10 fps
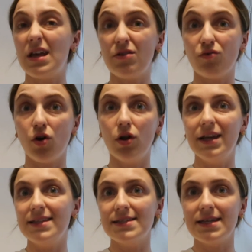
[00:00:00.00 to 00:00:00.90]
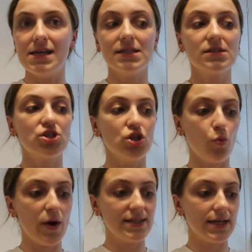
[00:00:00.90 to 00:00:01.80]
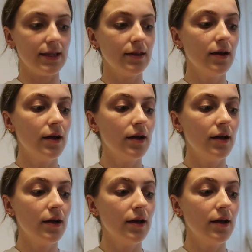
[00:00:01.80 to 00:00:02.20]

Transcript: either or, Lindsay's to the wedding.